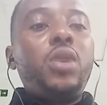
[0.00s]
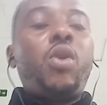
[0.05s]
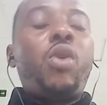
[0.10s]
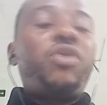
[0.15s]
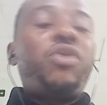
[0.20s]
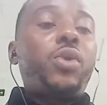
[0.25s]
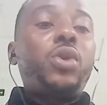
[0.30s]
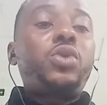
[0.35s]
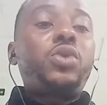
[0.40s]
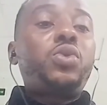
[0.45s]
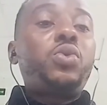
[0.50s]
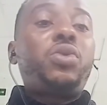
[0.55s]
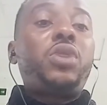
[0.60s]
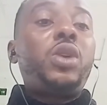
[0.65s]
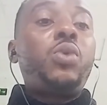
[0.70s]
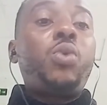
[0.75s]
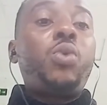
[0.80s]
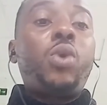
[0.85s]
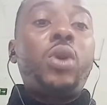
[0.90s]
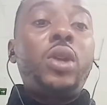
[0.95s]
or
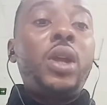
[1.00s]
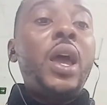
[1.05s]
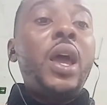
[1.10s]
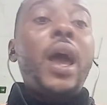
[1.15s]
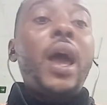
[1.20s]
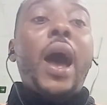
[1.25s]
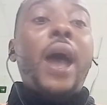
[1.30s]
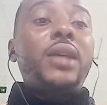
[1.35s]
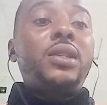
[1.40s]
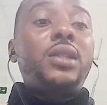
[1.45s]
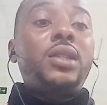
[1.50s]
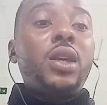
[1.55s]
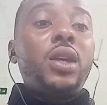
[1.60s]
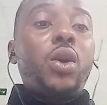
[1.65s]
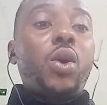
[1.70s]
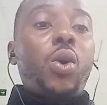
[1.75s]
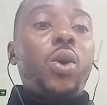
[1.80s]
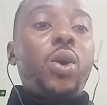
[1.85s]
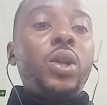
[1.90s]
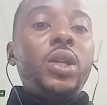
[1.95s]
4-2-3-1, as
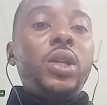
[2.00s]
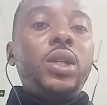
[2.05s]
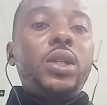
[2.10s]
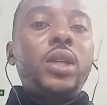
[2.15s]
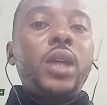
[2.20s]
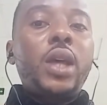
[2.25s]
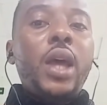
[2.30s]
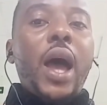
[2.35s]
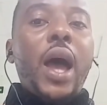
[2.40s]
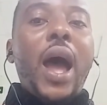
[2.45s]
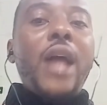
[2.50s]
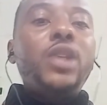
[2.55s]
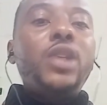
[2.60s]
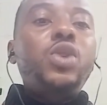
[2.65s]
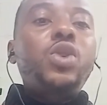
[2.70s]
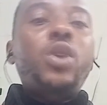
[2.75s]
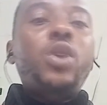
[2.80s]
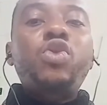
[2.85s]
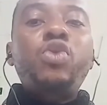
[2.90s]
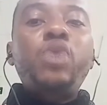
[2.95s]
they call it,
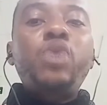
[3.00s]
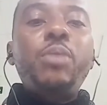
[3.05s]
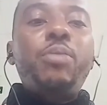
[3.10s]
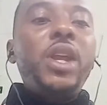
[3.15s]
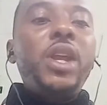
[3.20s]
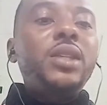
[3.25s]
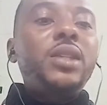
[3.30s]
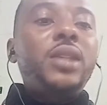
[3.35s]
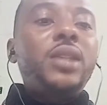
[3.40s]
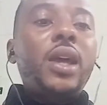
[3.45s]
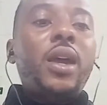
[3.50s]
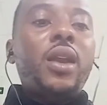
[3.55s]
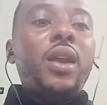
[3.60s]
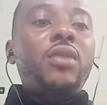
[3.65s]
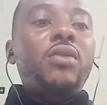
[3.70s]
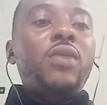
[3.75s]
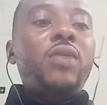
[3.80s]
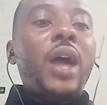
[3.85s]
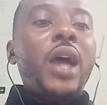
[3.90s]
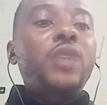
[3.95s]
and just replace
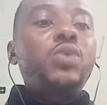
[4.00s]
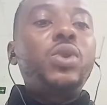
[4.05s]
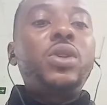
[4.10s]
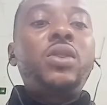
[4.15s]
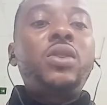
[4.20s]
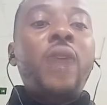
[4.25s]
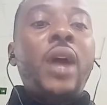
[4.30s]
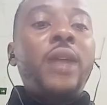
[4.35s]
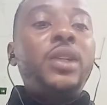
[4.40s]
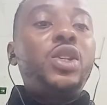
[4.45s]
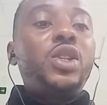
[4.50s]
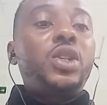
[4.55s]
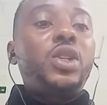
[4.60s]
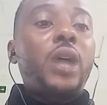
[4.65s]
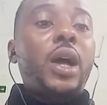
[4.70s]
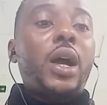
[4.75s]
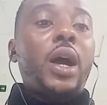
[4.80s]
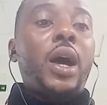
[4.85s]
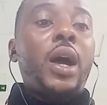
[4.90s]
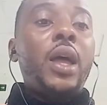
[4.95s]
Declan Rice with Granit
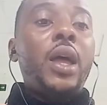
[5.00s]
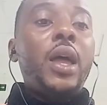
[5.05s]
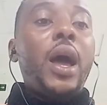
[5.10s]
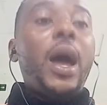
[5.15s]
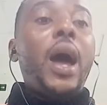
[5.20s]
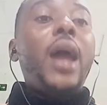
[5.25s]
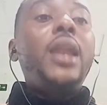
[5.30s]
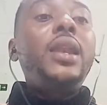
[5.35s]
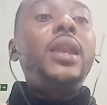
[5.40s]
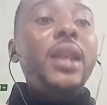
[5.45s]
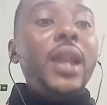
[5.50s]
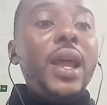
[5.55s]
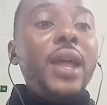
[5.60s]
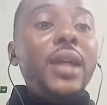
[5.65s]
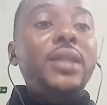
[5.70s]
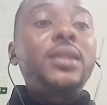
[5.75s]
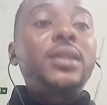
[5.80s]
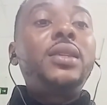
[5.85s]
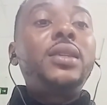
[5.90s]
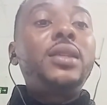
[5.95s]
Xhaka and
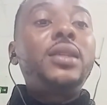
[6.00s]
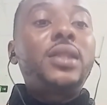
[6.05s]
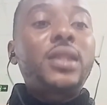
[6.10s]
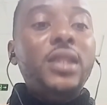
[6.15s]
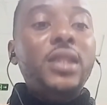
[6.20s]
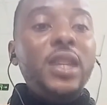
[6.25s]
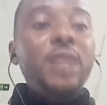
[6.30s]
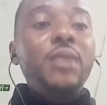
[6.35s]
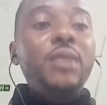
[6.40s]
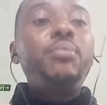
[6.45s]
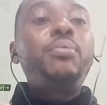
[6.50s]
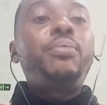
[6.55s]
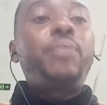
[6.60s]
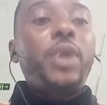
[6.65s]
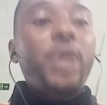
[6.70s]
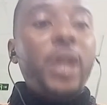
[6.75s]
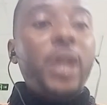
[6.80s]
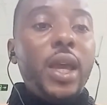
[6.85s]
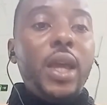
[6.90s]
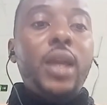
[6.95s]
let the team
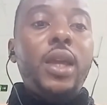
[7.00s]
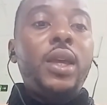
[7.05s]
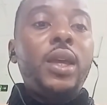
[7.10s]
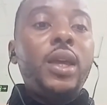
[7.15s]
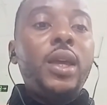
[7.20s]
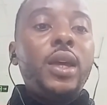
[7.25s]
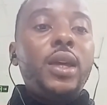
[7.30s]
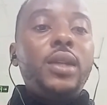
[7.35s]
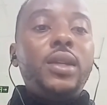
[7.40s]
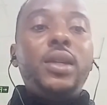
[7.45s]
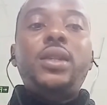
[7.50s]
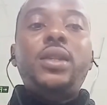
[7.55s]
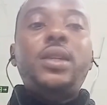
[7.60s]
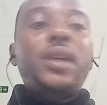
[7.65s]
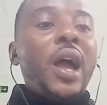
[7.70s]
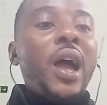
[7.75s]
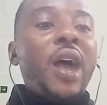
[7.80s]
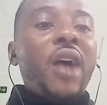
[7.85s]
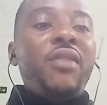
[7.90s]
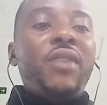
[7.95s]
play this
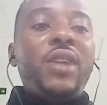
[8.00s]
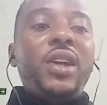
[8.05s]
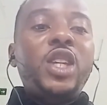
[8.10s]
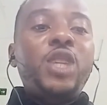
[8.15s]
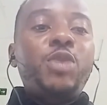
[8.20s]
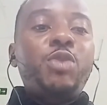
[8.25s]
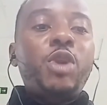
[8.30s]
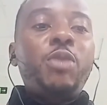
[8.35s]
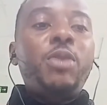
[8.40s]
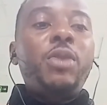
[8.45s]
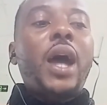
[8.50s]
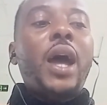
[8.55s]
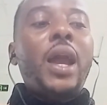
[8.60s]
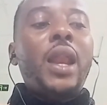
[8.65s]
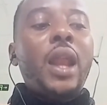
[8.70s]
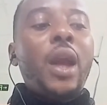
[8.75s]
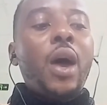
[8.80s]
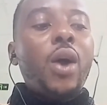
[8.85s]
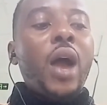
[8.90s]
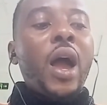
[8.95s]
Kai Havertz experiment.
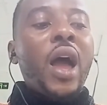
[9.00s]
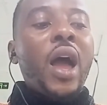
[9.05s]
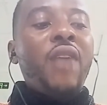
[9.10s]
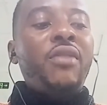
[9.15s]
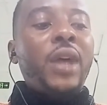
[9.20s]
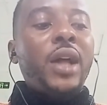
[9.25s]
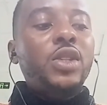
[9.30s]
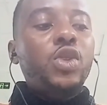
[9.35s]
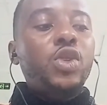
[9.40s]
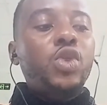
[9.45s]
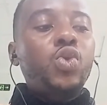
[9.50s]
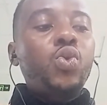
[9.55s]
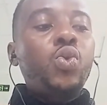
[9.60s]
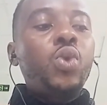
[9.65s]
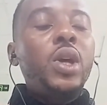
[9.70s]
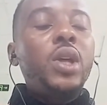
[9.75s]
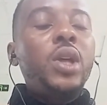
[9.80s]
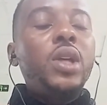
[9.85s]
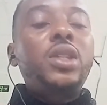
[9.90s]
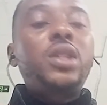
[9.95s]
Allow Kai Havertz
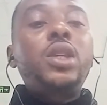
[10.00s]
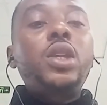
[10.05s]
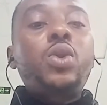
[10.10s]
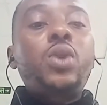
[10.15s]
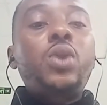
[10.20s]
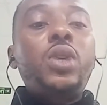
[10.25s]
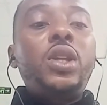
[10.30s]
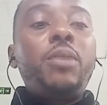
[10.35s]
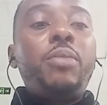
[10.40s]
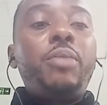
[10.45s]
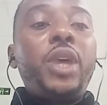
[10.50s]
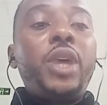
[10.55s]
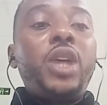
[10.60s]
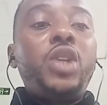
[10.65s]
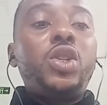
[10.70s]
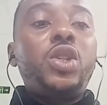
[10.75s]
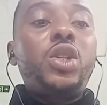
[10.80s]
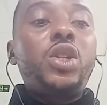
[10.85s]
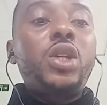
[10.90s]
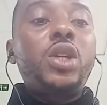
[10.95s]
to sit on the
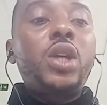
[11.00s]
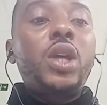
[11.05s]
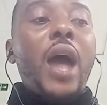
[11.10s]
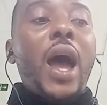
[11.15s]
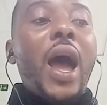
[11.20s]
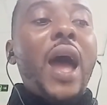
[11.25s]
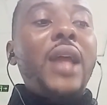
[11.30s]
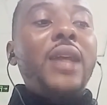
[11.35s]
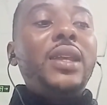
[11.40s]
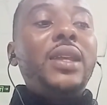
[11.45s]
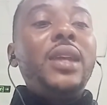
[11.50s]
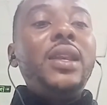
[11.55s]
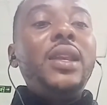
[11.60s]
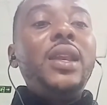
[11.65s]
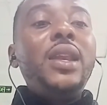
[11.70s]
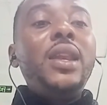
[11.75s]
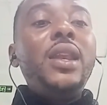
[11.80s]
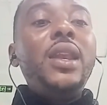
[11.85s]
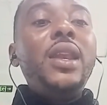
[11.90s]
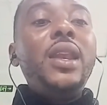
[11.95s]
bench and
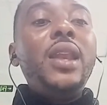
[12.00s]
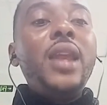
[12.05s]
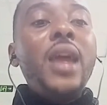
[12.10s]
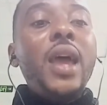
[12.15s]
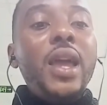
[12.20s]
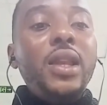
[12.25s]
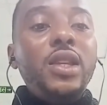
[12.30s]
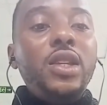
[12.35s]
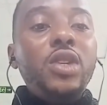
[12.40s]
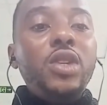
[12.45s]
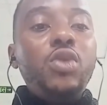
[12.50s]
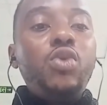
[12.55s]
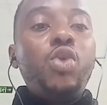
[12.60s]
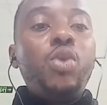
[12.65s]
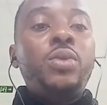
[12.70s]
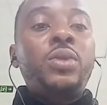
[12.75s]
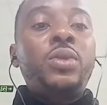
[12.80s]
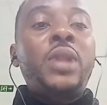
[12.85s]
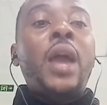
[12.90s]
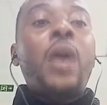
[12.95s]
then learn the
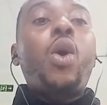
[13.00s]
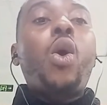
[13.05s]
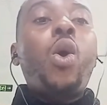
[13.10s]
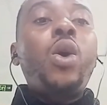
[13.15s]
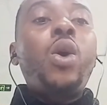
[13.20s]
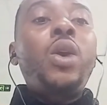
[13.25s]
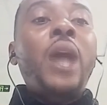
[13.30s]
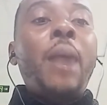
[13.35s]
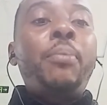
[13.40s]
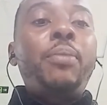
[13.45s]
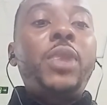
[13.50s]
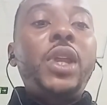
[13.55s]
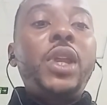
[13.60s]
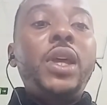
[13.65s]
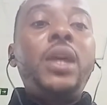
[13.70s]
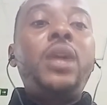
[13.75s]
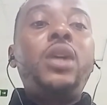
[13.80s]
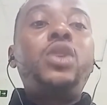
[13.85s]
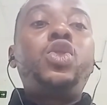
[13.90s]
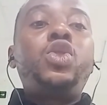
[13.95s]
rules like other
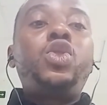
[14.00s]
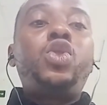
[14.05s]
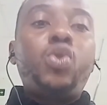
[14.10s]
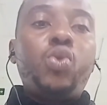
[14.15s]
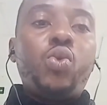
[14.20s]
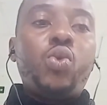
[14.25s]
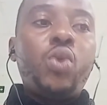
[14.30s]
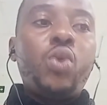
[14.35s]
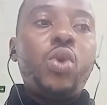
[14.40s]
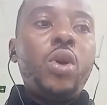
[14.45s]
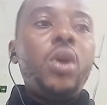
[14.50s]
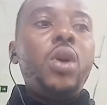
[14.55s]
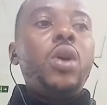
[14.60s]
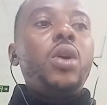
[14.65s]
players do.